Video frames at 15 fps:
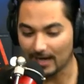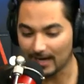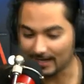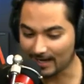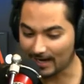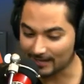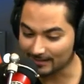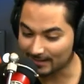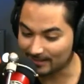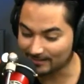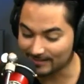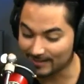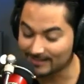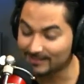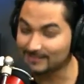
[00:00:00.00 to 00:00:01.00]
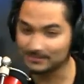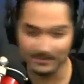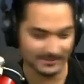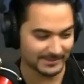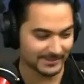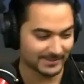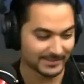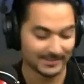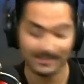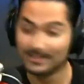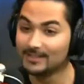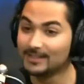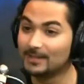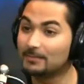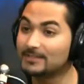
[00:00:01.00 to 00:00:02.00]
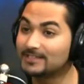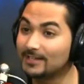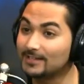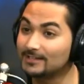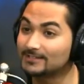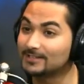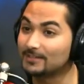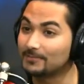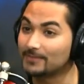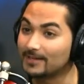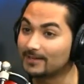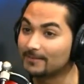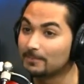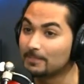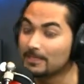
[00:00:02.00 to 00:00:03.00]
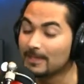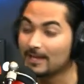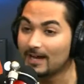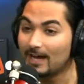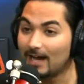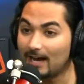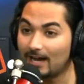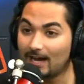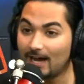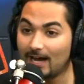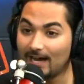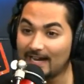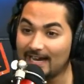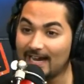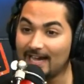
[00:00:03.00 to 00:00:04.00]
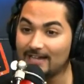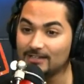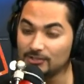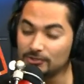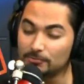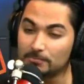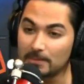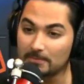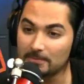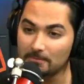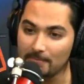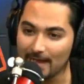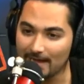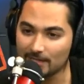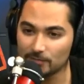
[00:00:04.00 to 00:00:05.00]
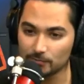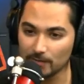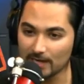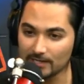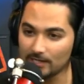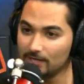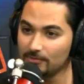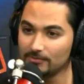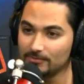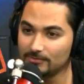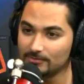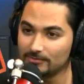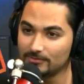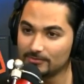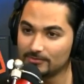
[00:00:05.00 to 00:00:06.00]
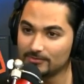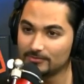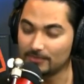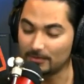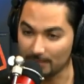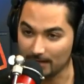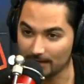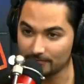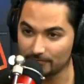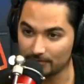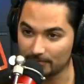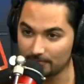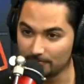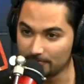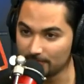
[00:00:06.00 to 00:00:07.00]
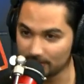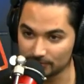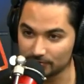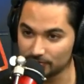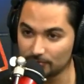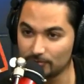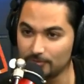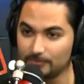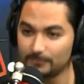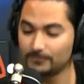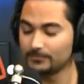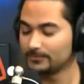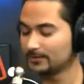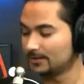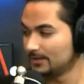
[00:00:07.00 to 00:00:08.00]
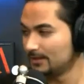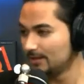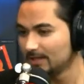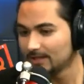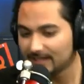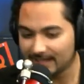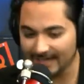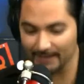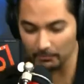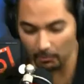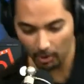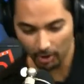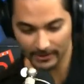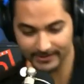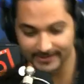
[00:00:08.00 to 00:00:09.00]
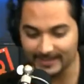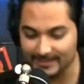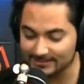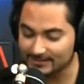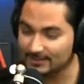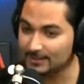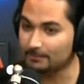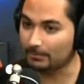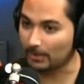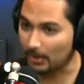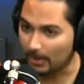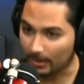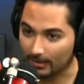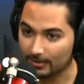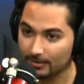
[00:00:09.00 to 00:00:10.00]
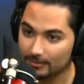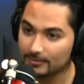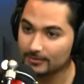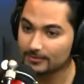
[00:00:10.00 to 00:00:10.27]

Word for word: I i uh, i I, want to know the people who let went. me tell you something. "Hmm, does he? I had. You remember Mac Greco yeah. from high, from middle school? yeah. He walked into the bar,